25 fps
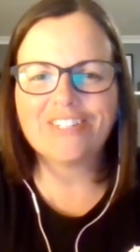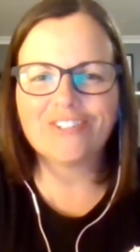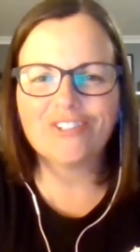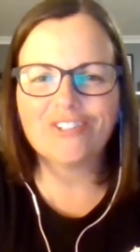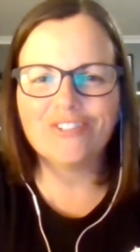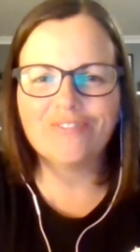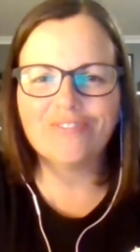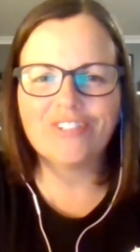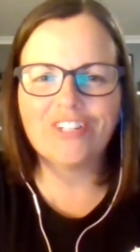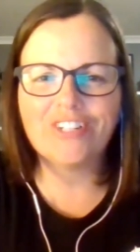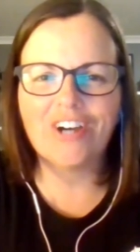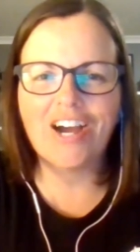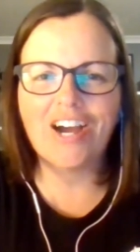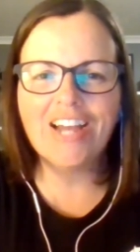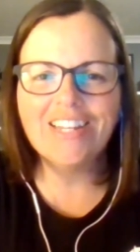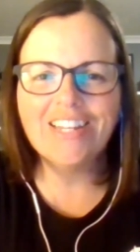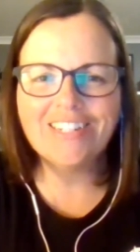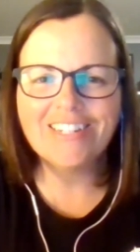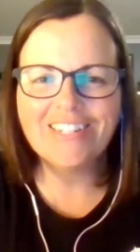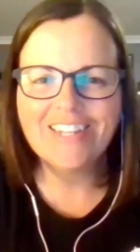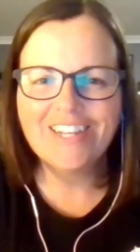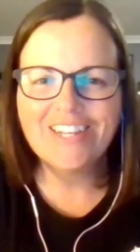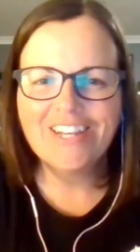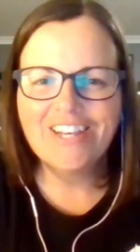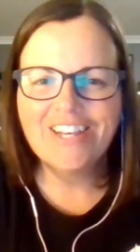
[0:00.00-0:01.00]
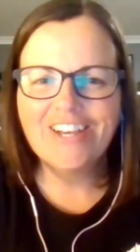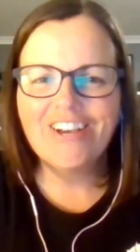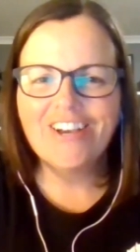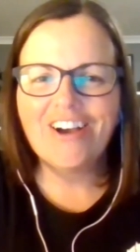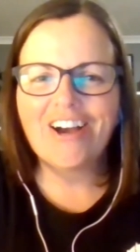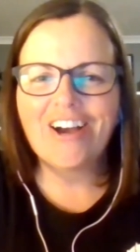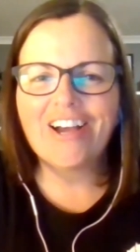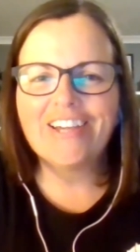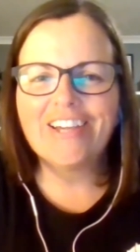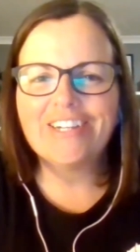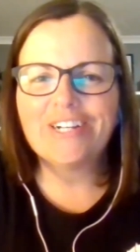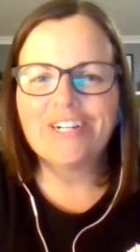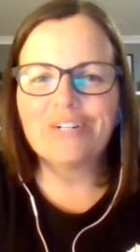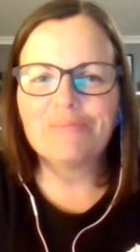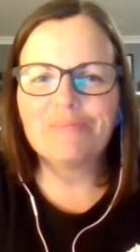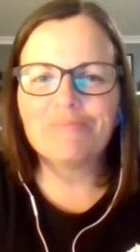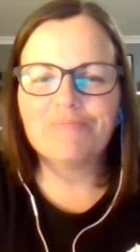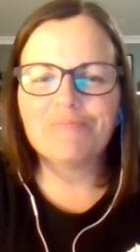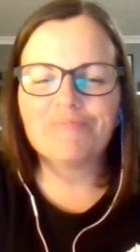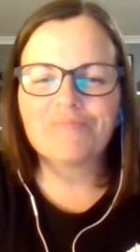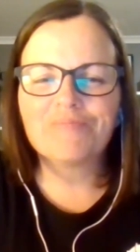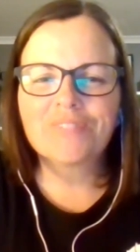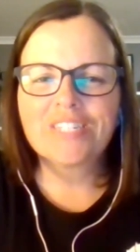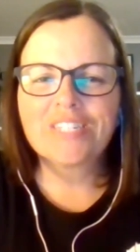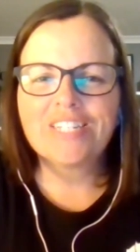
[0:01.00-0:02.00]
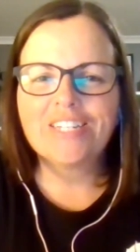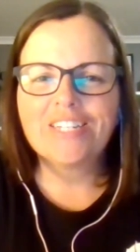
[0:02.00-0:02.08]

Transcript: vegan overnight i um